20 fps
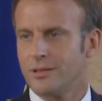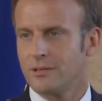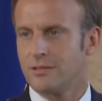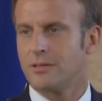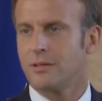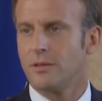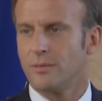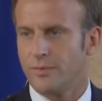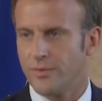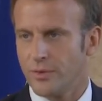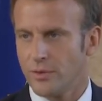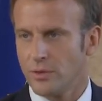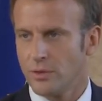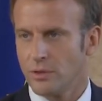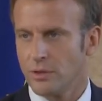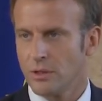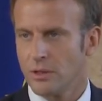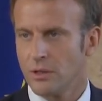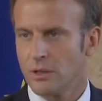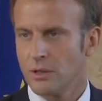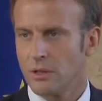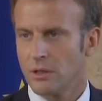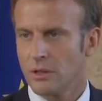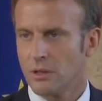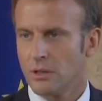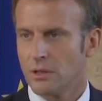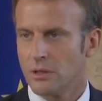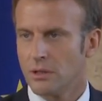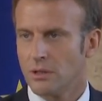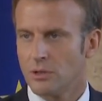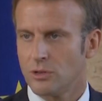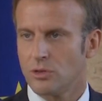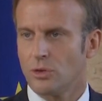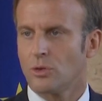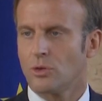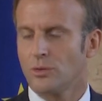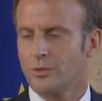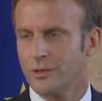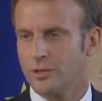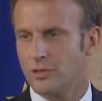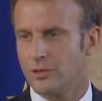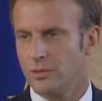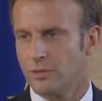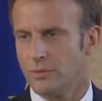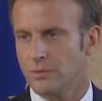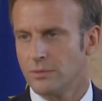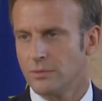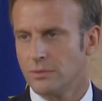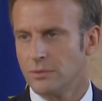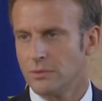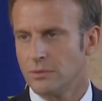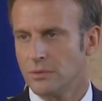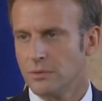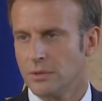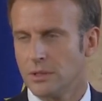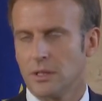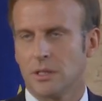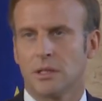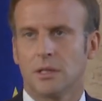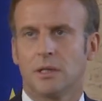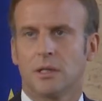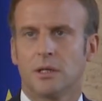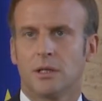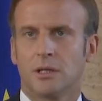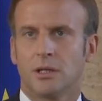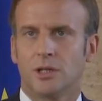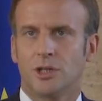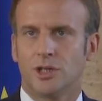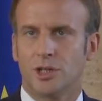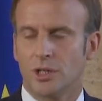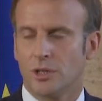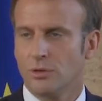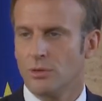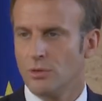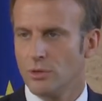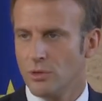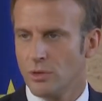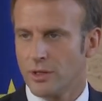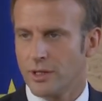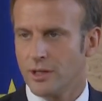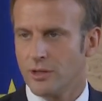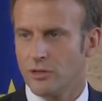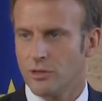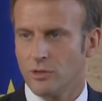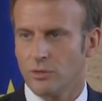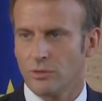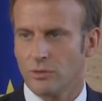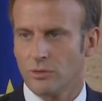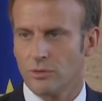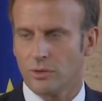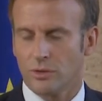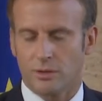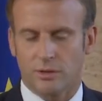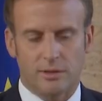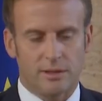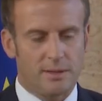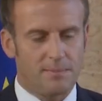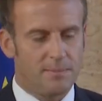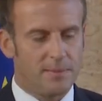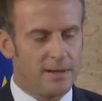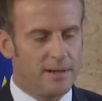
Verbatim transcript: Of course, he's incorrect because he said that we has not presented a shred of evidence.